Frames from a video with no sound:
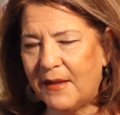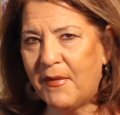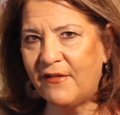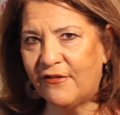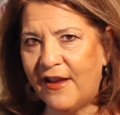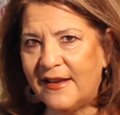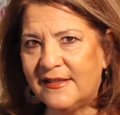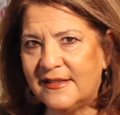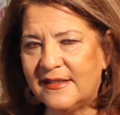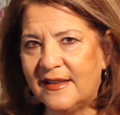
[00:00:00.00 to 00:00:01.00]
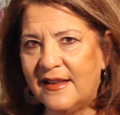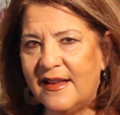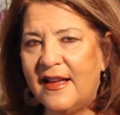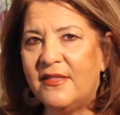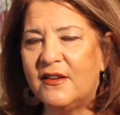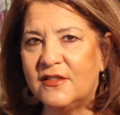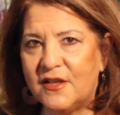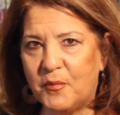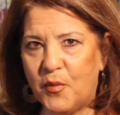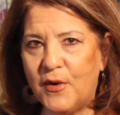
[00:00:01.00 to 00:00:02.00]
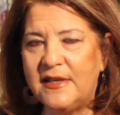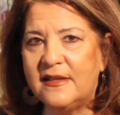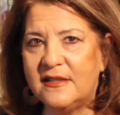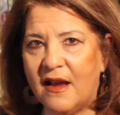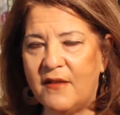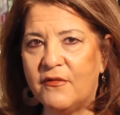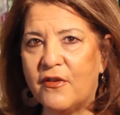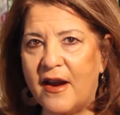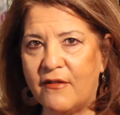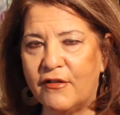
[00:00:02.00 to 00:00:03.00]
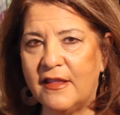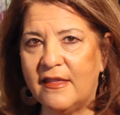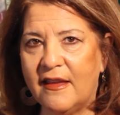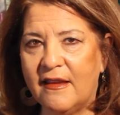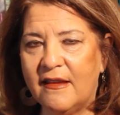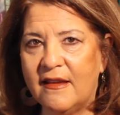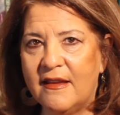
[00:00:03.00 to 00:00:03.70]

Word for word: My friends, there's an appointed time for everything.